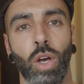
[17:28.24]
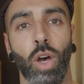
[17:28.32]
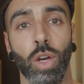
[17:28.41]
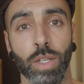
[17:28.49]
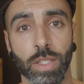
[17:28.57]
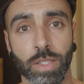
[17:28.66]

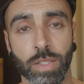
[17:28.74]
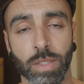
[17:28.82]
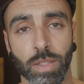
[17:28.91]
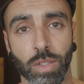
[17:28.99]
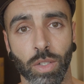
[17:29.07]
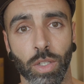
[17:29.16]

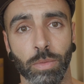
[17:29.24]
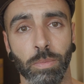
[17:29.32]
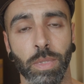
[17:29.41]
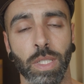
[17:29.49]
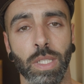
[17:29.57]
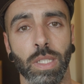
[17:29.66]
honest, not
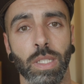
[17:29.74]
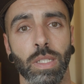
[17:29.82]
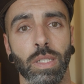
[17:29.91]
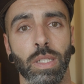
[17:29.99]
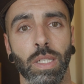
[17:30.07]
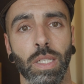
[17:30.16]

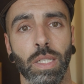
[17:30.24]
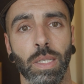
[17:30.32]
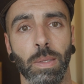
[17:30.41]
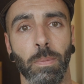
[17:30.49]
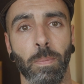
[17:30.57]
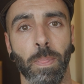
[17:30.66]
being
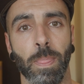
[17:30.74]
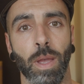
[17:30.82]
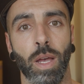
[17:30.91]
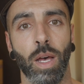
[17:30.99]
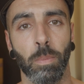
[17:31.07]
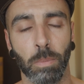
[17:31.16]

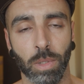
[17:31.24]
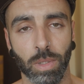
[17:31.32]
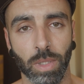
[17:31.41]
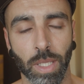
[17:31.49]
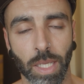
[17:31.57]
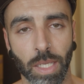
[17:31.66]

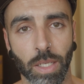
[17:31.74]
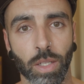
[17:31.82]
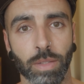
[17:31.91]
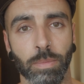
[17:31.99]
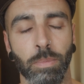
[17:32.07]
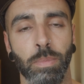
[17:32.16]
humble, and
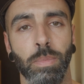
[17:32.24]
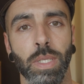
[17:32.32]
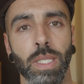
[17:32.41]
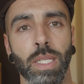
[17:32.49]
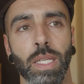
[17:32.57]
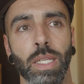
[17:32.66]
not
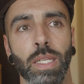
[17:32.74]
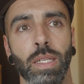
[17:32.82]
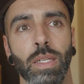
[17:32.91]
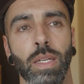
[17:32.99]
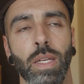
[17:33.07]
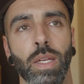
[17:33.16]

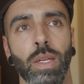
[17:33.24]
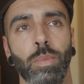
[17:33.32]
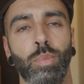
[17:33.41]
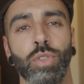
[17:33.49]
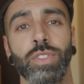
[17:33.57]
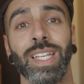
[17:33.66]
being
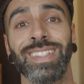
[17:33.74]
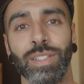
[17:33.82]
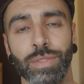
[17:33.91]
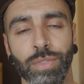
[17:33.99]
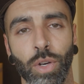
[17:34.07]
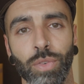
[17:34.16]

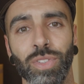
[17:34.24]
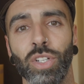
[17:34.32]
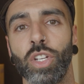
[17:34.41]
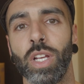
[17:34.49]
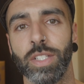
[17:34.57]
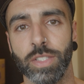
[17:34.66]
protective of their
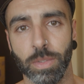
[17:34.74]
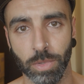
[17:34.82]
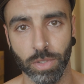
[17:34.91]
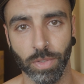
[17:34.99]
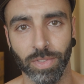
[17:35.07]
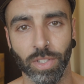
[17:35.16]

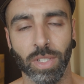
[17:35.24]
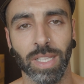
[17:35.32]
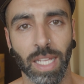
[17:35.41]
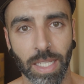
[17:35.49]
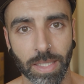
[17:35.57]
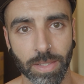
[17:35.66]
customers, of their
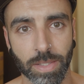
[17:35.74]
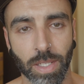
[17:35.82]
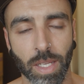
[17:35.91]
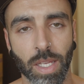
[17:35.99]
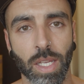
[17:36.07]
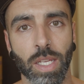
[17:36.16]
clients.
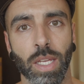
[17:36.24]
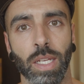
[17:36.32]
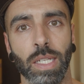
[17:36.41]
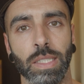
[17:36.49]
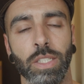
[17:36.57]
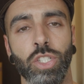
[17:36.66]

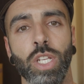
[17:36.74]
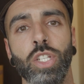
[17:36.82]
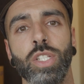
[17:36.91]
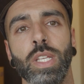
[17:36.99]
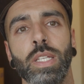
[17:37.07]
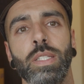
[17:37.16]
The
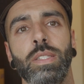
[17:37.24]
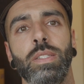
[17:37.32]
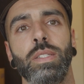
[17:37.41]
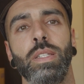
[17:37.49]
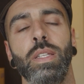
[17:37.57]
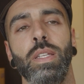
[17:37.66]

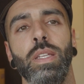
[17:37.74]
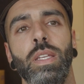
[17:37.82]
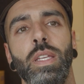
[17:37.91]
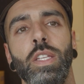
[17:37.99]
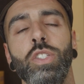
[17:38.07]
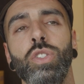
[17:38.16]
GH6
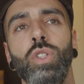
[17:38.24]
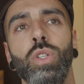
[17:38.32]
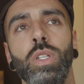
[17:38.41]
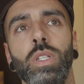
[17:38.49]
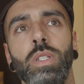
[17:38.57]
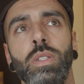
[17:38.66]
is
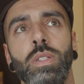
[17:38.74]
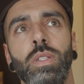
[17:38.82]
good,